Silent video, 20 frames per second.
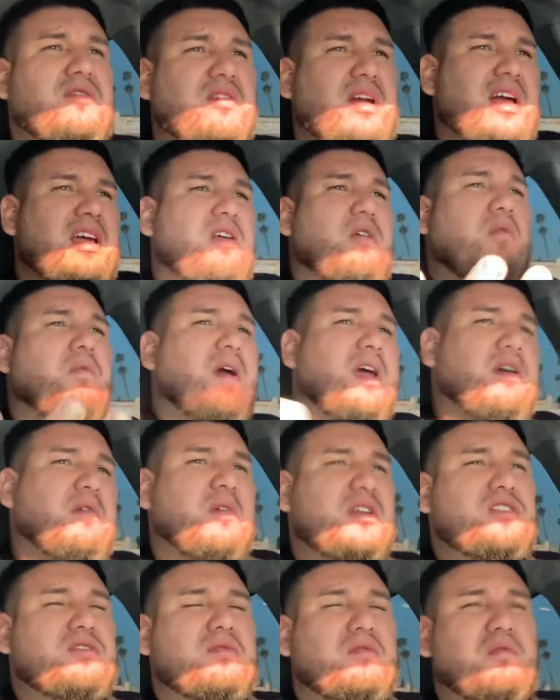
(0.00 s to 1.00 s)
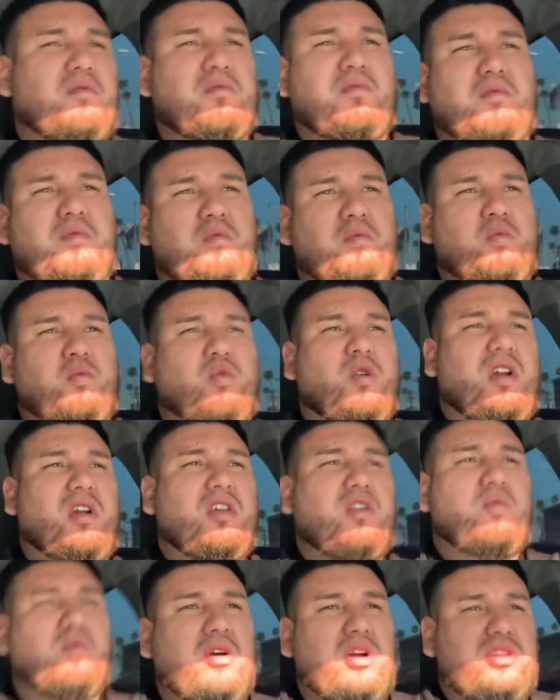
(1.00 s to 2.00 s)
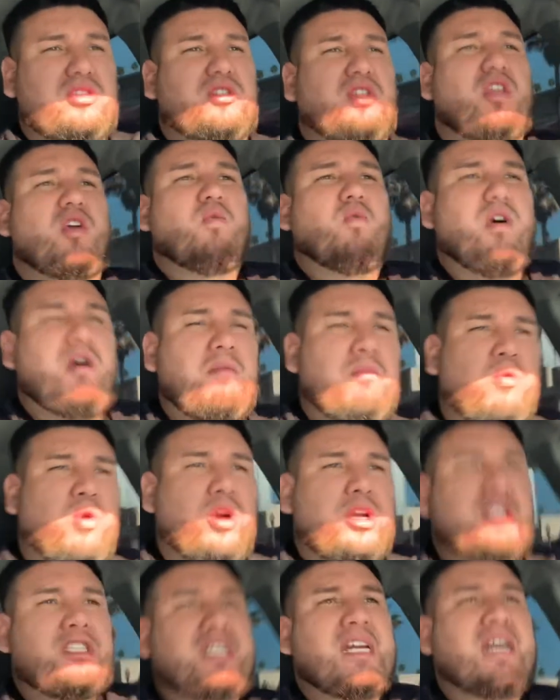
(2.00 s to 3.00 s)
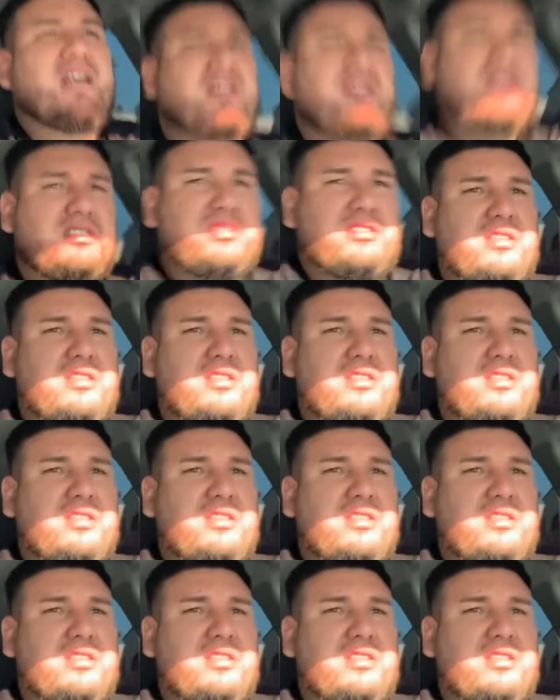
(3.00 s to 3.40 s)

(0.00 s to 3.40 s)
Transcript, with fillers: gotta weigh which one. What do you want? Do you want more chairs?